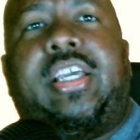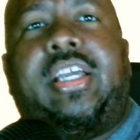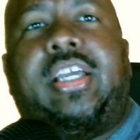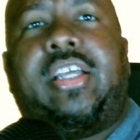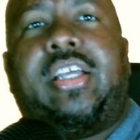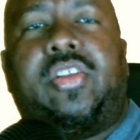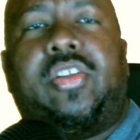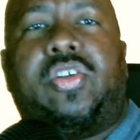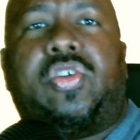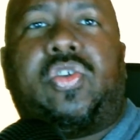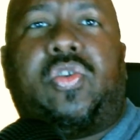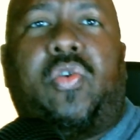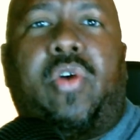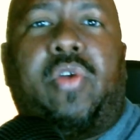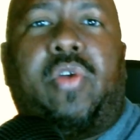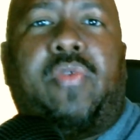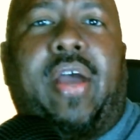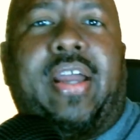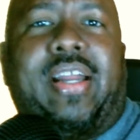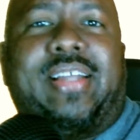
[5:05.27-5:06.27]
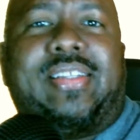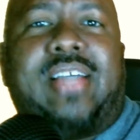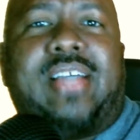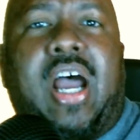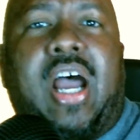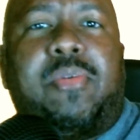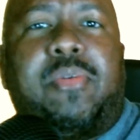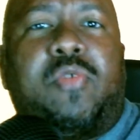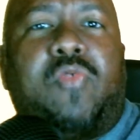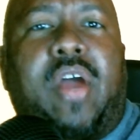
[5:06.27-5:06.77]
getting the story right and
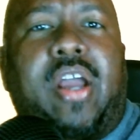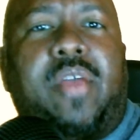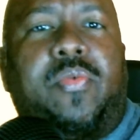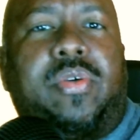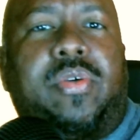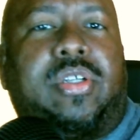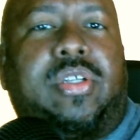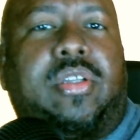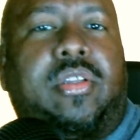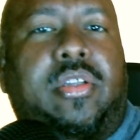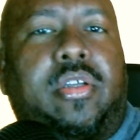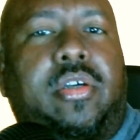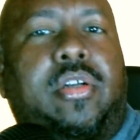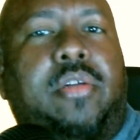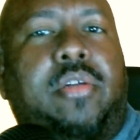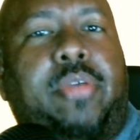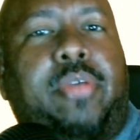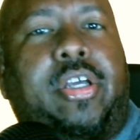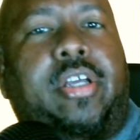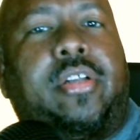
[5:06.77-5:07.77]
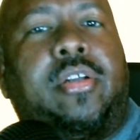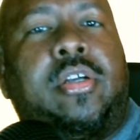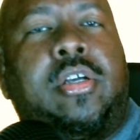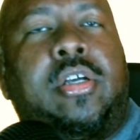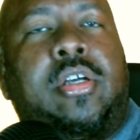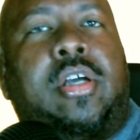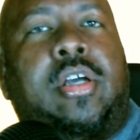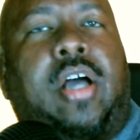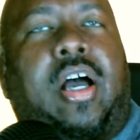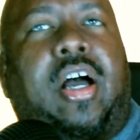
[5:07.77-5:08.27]
timing right was a little bit
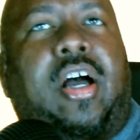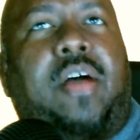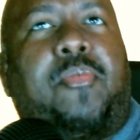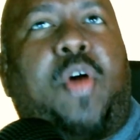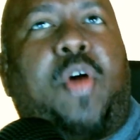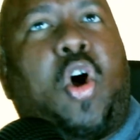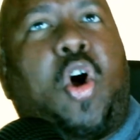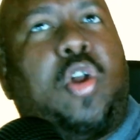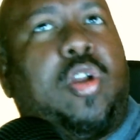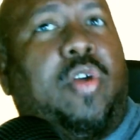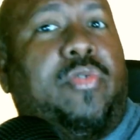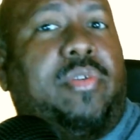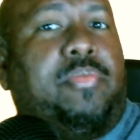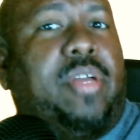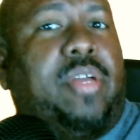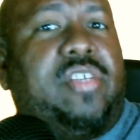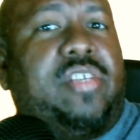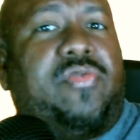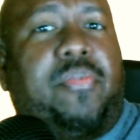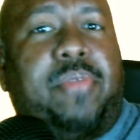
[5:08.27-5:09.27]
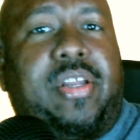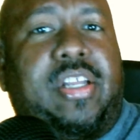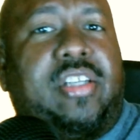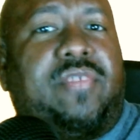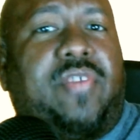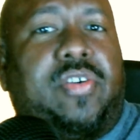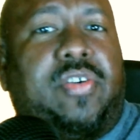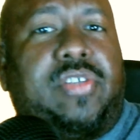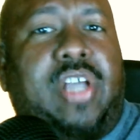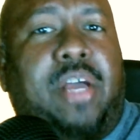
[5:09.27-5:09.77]
all over the place for me in
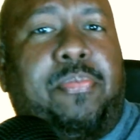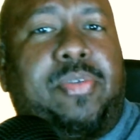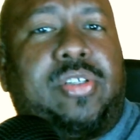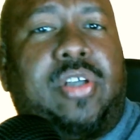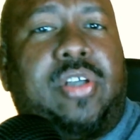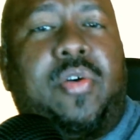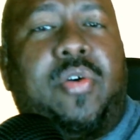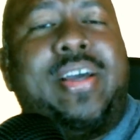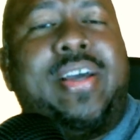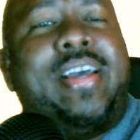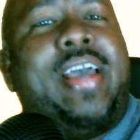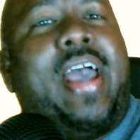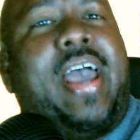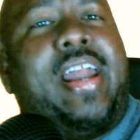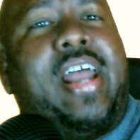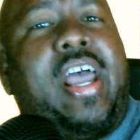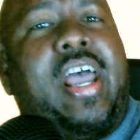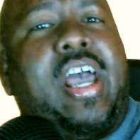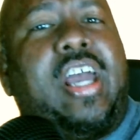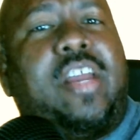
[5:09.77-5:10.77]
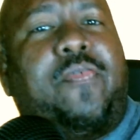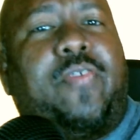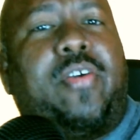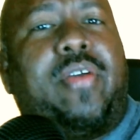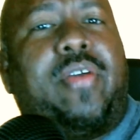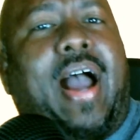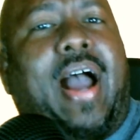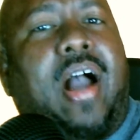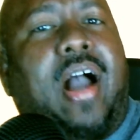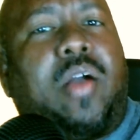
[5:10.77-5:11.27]
this first episode, and it had a
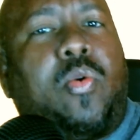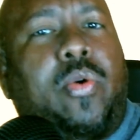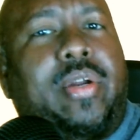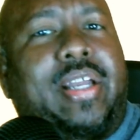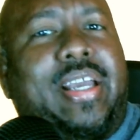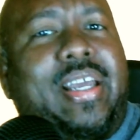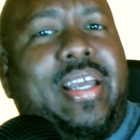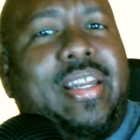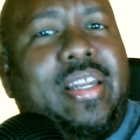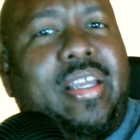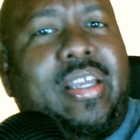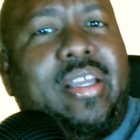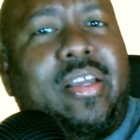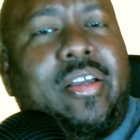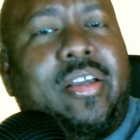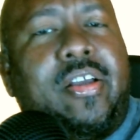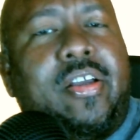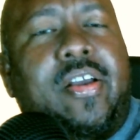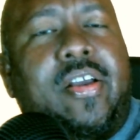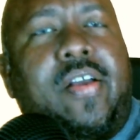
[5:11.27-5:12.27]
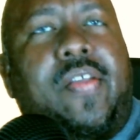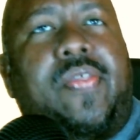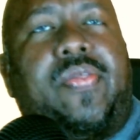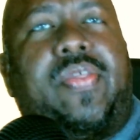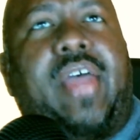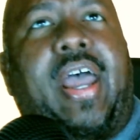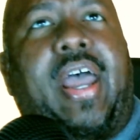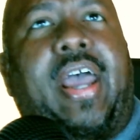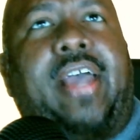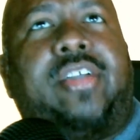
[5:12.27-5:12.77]
very awkward ending
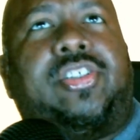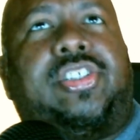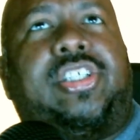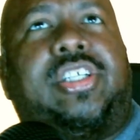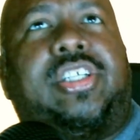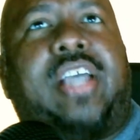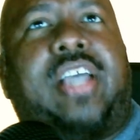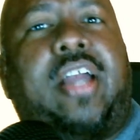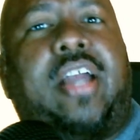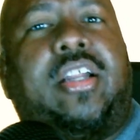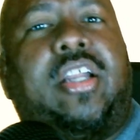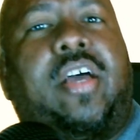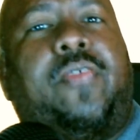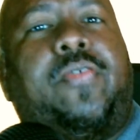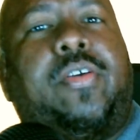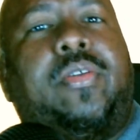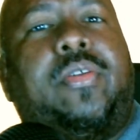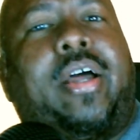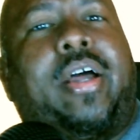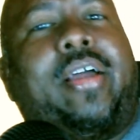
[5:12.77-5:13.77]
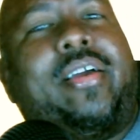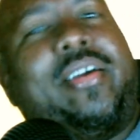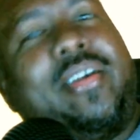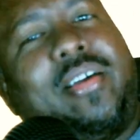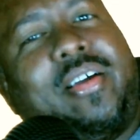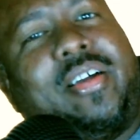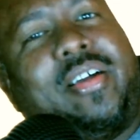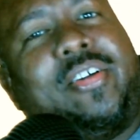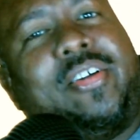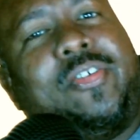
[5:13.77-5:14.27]
that just kind of left you like,
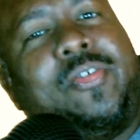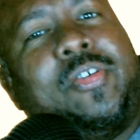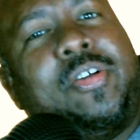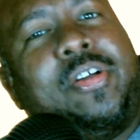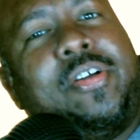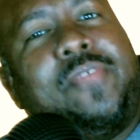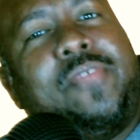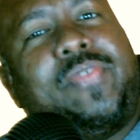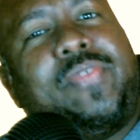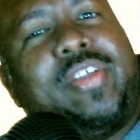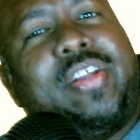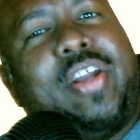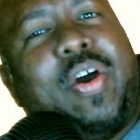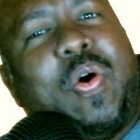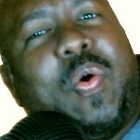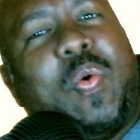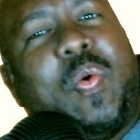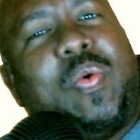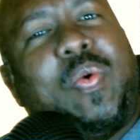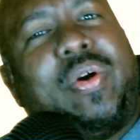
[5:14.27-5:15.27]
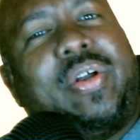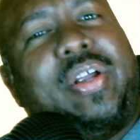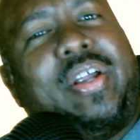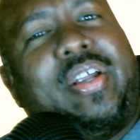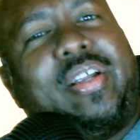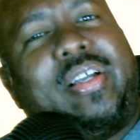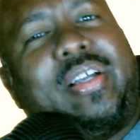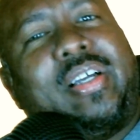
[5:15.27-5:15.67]
huh, you know,